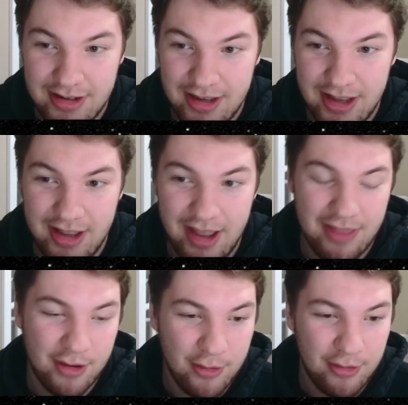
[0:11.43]
And the
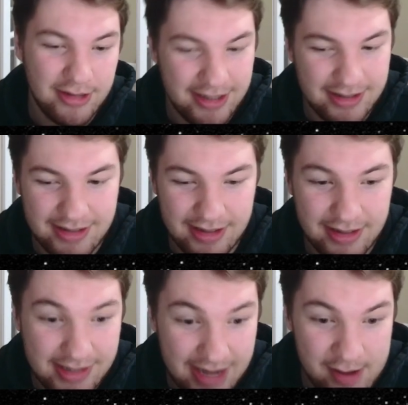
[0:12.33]
goal is to
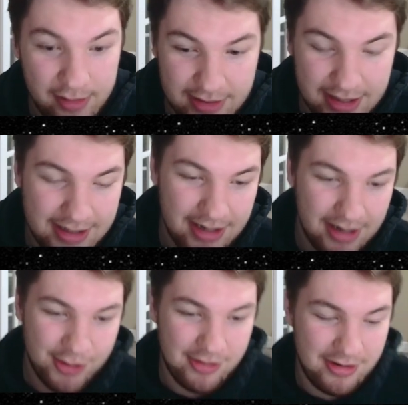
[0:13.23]
stay above
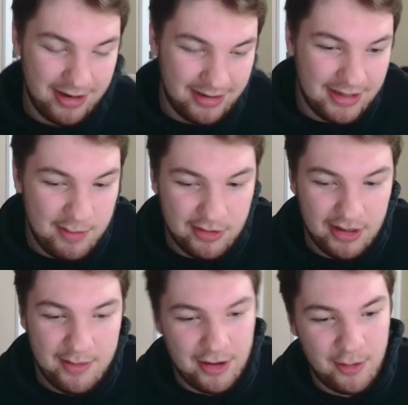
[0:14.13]
1600 and keep
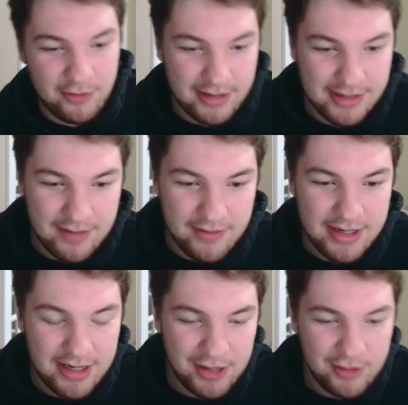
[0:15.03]
climbing, hopefully to
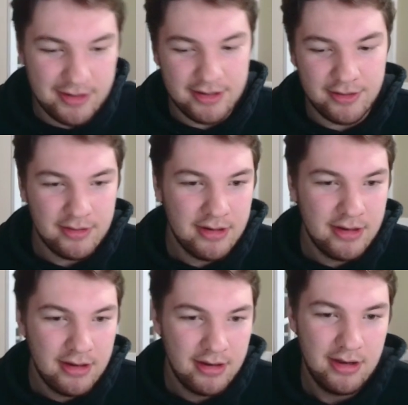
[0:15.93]
1700 soon.
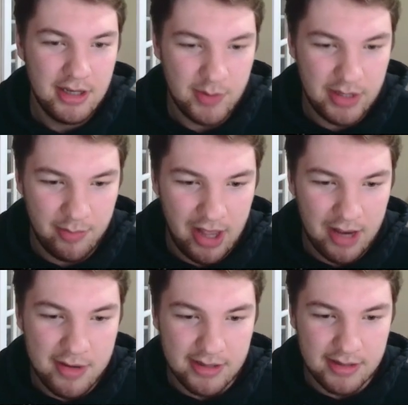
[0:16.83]
So we get the black
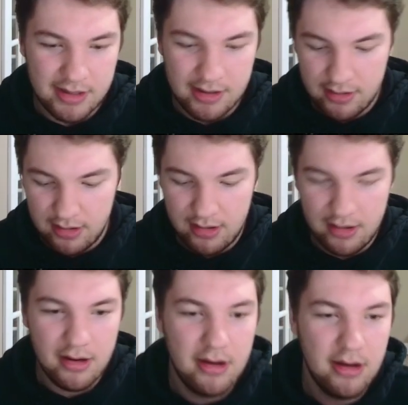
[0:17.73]
pieces here.
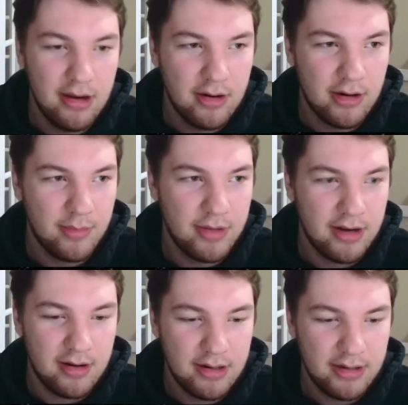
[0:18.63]
We're going to play
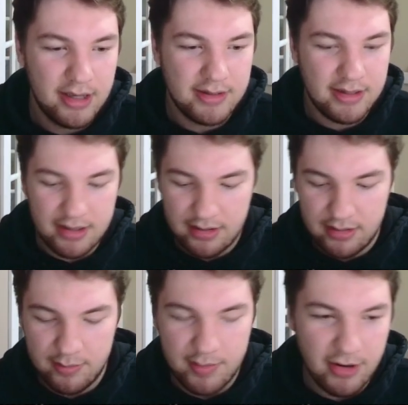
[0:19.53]
our King's Indian
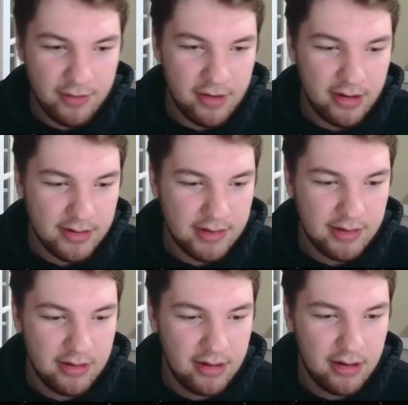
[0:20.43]
Pyrrhic Defense.
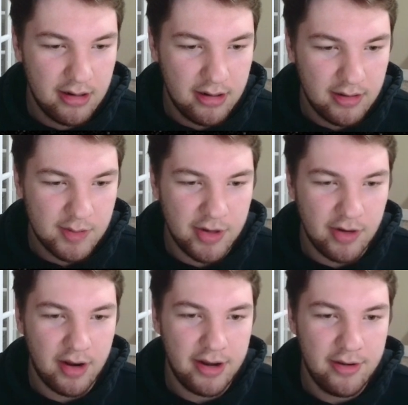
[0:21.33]
Let's bring our
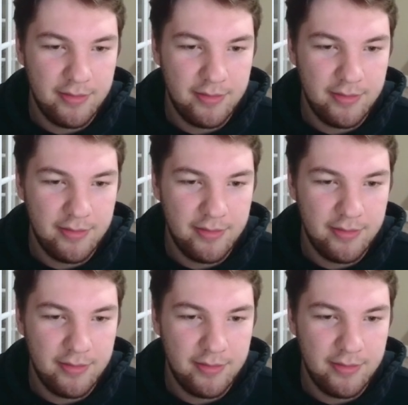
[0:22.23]
knight out.